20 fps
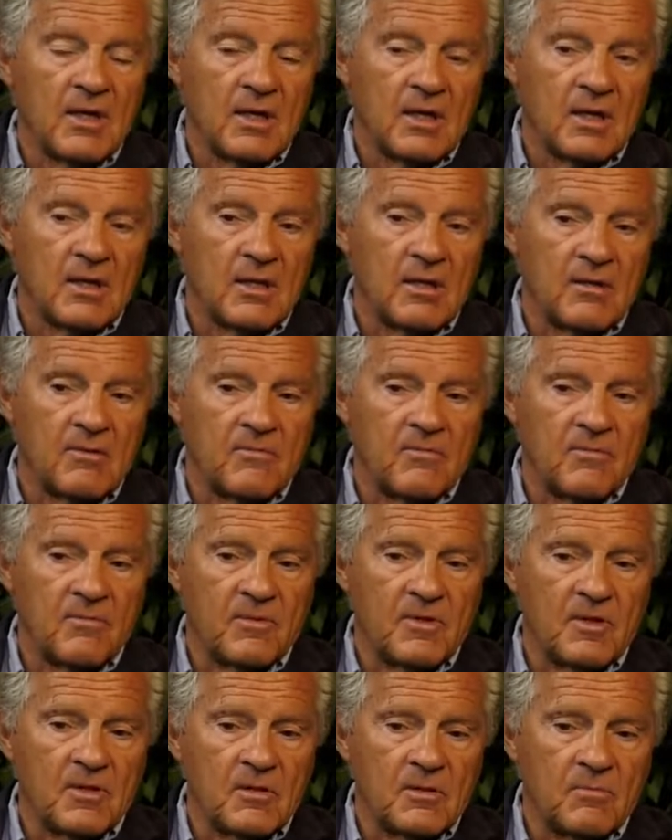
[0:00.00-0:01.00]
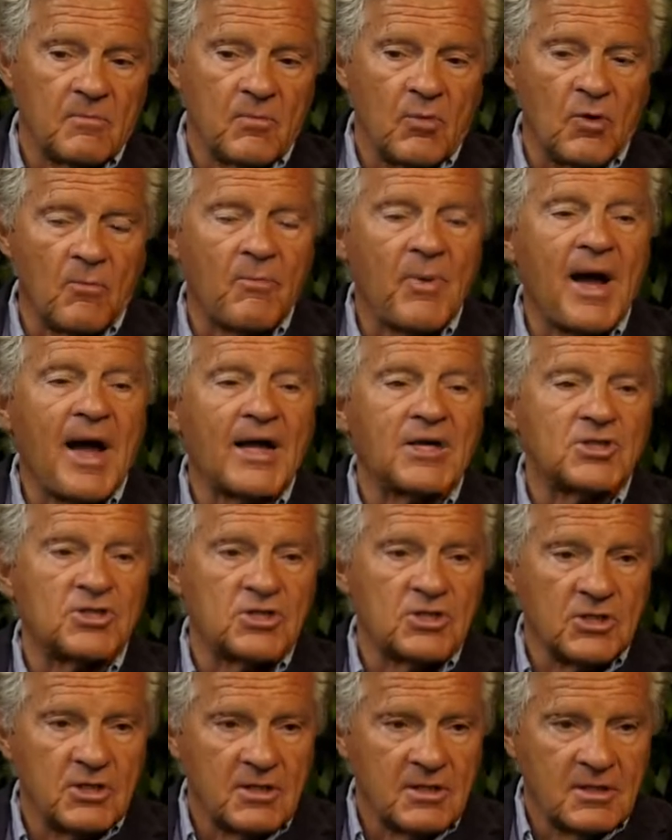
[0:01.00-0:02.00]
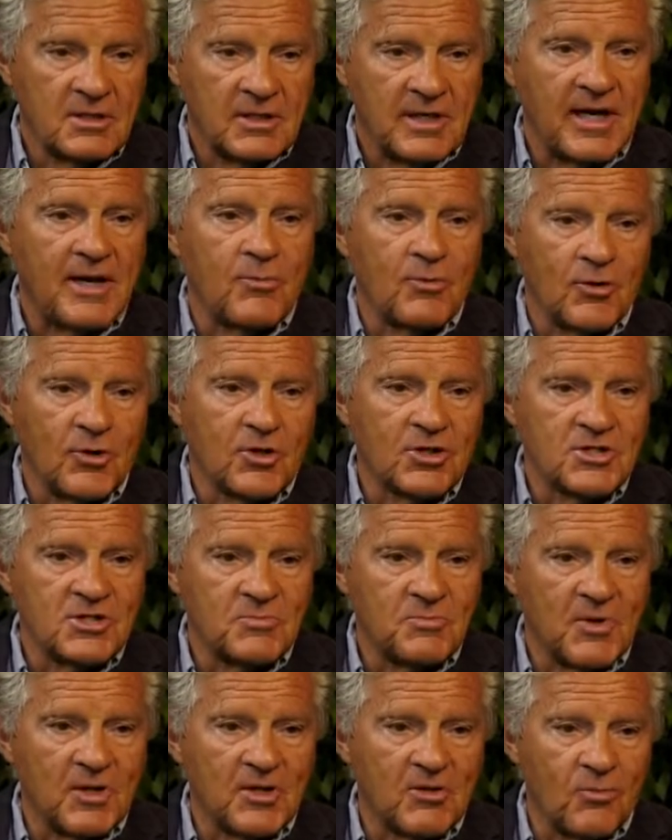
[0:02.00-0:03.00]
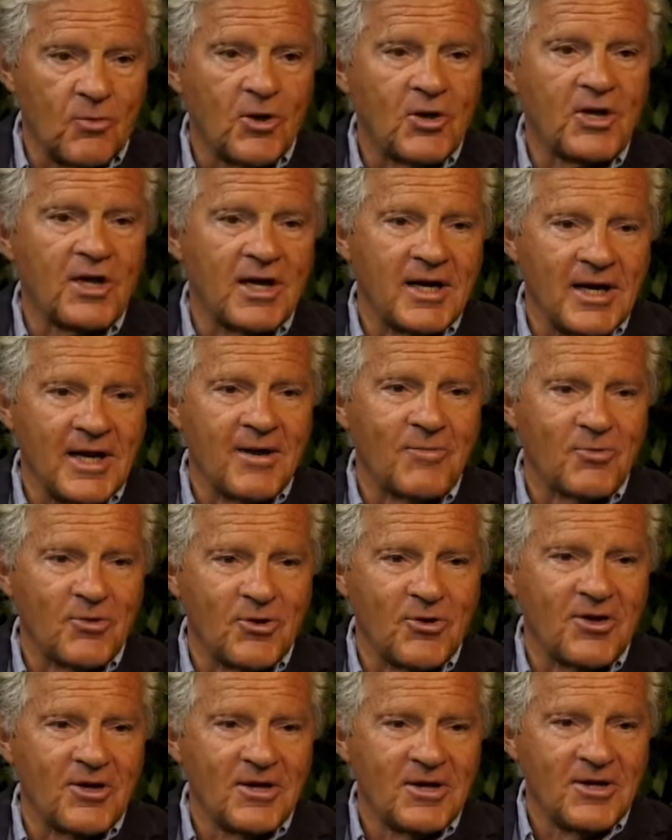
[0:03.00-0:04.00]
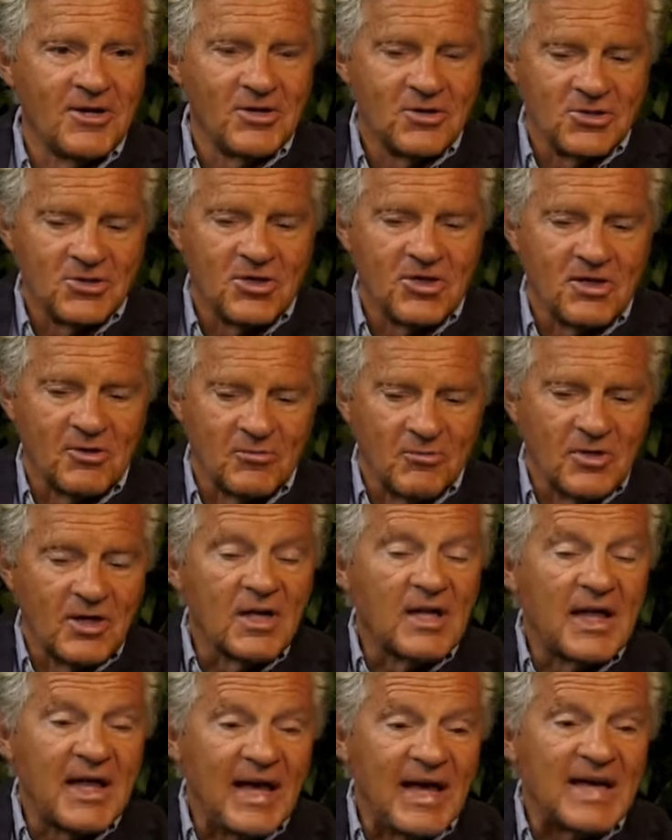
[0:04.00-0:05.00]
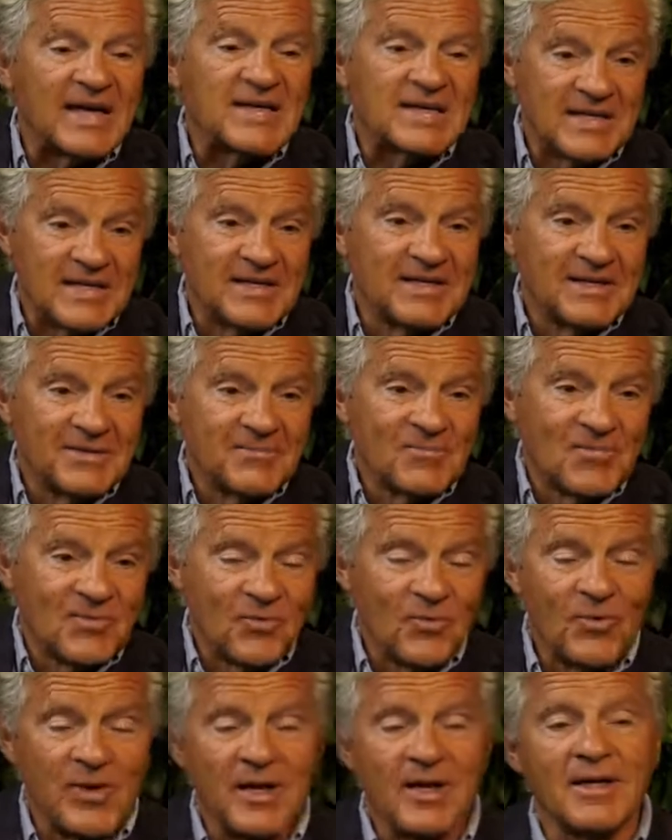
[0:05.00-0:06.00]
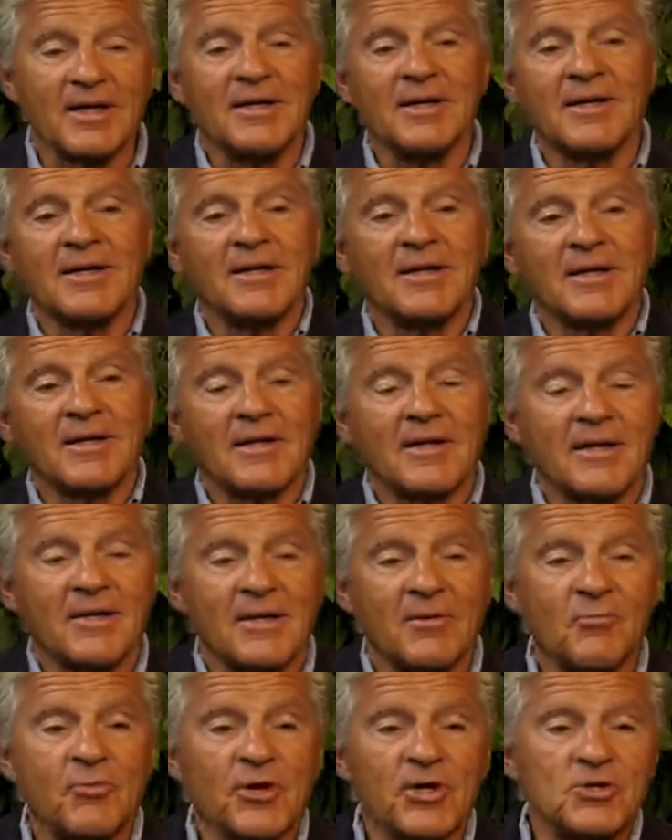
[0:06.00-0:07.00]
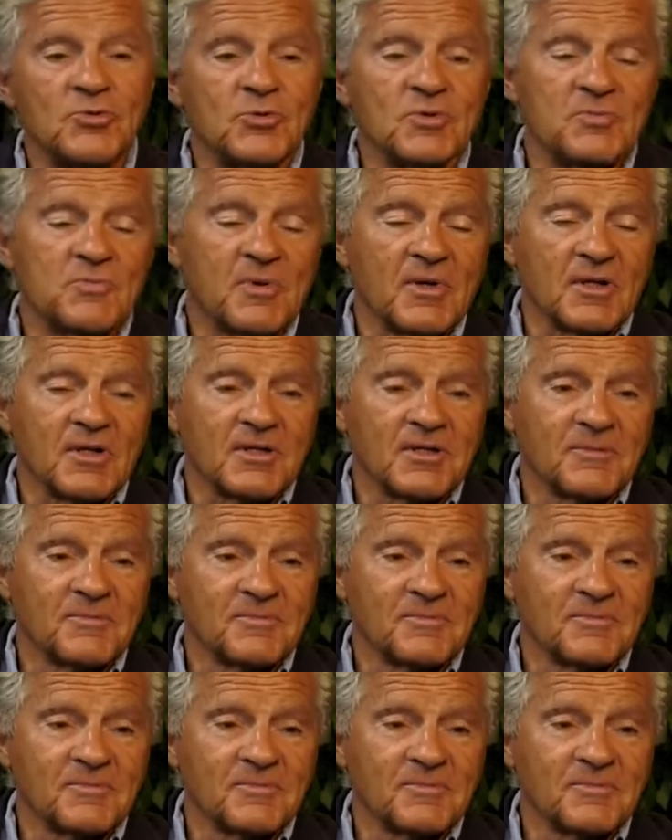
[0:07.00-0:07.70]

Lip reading: the more posh neighborhoods, but the working neighborhood took a real hit when the bridge was built.